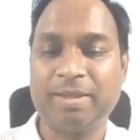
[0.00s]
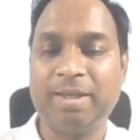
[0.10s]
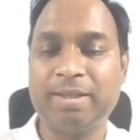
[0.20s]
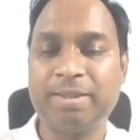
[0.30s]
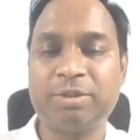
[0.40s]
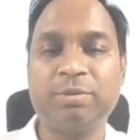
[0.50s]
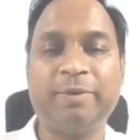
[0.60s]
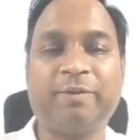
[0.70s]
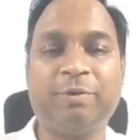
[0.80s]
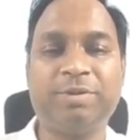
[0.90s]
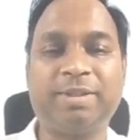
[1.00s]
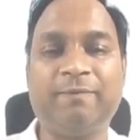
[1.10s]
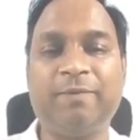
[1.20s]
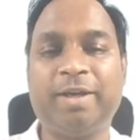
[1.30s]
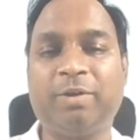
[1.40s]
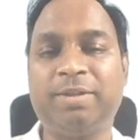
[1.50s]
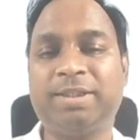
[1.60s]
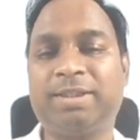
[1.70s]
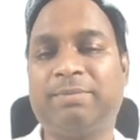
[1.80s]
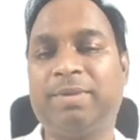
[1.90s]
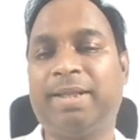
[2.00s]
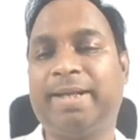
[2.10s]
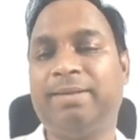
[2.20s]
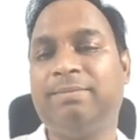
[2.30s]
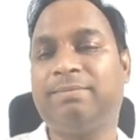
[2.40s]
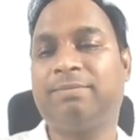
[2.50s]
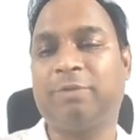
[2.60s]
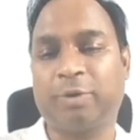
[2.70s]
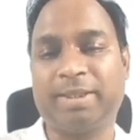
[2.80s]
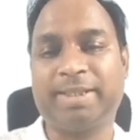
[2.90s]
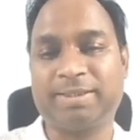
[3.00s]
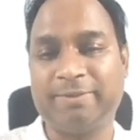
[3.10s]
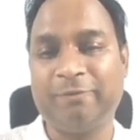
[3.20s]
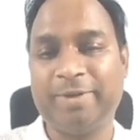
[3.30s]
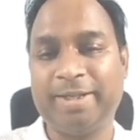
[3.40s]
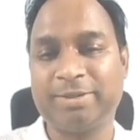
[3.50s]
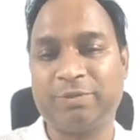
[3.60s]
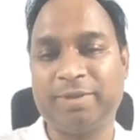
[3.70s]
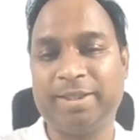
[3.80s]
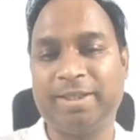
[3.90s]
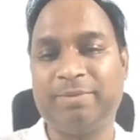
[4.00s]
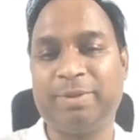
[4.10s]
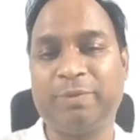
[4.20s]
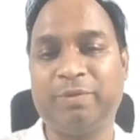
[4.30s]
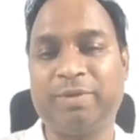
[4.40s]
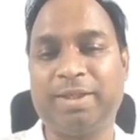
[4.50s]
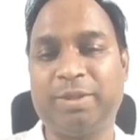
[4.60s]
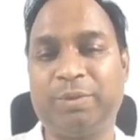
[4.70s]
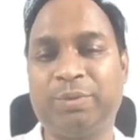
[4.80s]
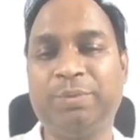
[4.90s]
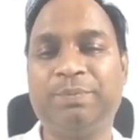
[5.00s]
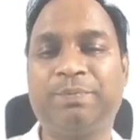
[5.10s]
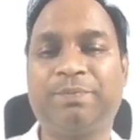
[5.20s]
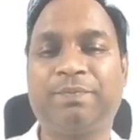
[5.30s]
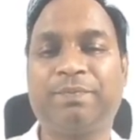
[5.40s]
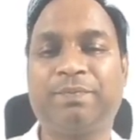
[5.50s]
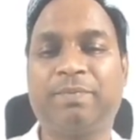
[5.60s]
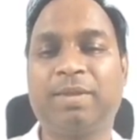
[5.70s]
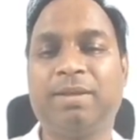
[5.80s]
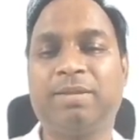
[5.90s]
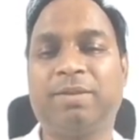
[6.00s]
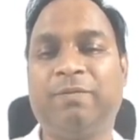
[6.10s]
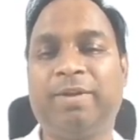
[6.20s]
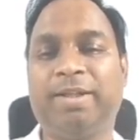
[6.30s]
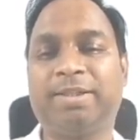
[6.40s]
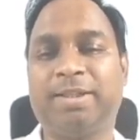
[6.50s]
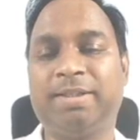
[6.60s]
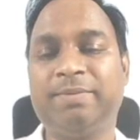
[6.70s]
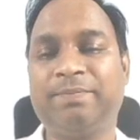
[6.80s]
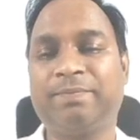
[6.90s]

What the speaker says: It is to be found somewhere on this number line. Okay, that somewhere is over here between 1 and 2. Somewhere is here.